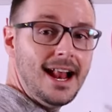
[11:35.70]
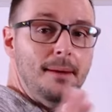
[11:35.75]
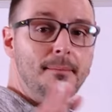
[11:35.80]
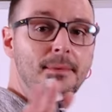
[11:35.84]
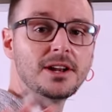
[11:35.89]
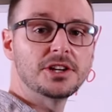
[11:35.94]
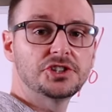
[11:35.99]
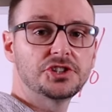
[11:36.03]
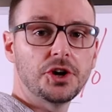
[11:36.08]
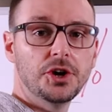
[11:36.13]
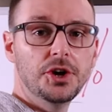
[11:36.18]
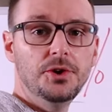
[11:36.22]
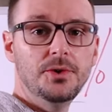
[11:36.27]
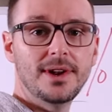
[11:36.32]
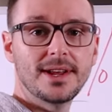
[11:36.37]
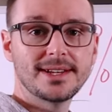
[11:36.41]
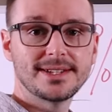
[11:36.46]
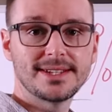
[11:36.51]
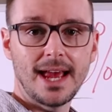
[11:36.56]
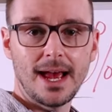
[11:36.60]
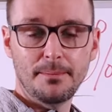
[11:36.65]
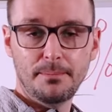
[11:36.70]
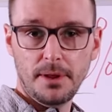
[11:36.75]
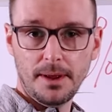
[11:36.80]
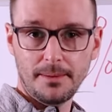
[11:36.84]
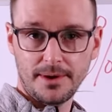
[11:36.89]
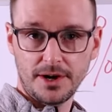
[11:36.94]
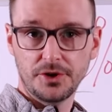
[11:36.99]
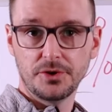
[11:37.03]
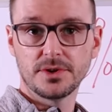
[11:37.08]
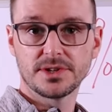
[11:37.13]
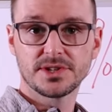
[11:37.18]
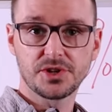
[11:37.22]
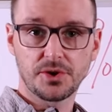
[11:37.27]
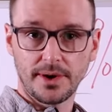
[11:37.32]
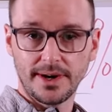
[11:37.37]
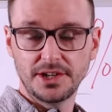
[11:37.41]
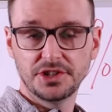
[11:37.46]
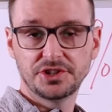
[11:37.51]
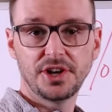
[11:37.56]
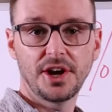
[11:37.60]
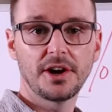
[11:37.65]
I'm gonna show you an example, I'm gonna do a
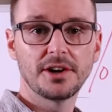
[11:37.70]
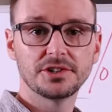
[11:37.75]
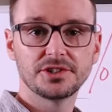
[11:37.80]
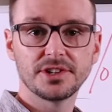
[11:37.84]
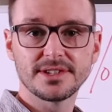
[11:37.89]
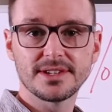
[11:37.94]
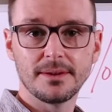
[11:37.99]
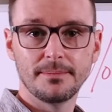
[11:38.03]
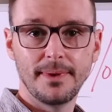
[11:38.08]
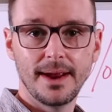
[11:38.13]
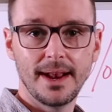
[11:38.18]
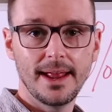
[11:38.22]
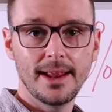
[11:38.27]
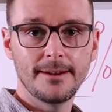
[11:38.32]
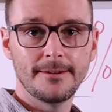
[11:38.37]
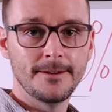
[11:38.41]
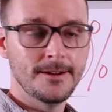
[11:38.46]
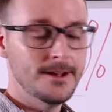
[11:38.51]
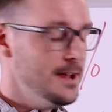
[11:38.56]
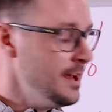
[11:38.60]
screen share in just a minute.